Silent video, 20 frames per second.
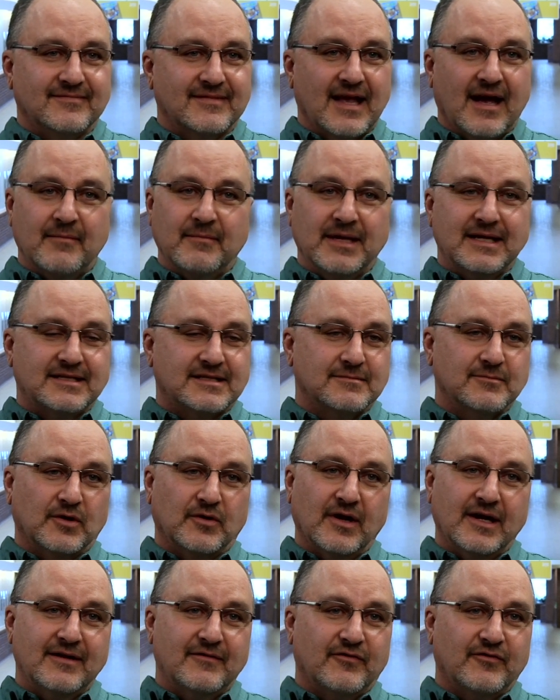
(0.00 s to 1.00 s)
I made some
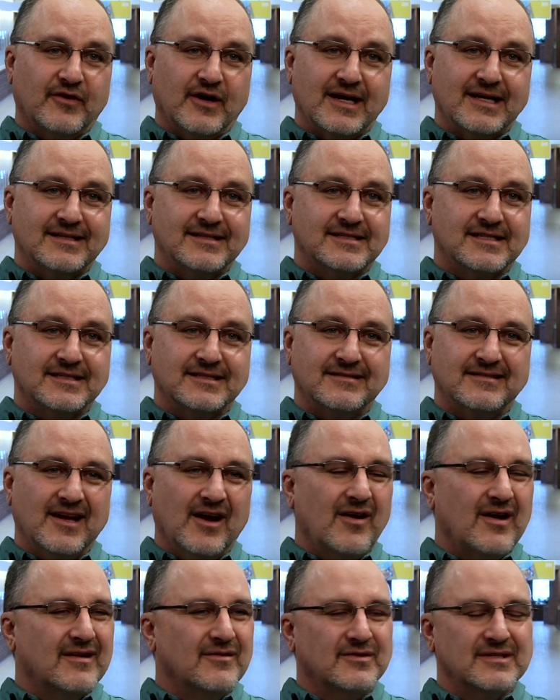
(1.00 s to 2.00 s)
great friends, and
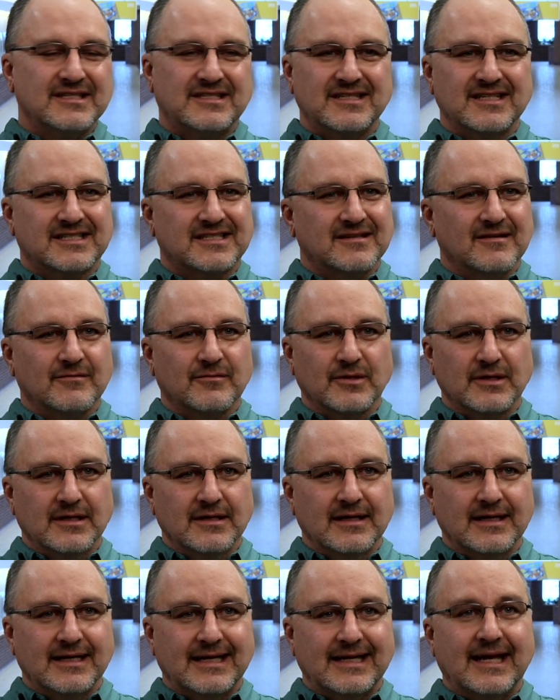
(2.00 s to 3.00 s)
no, it was just a
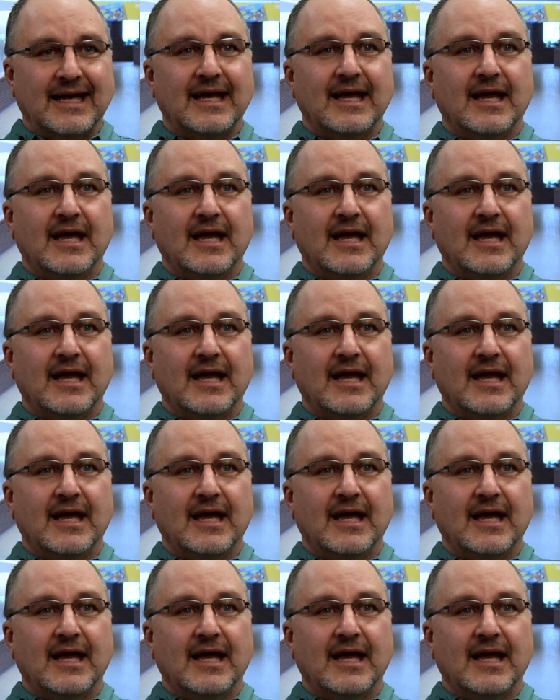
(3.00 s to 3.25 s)
really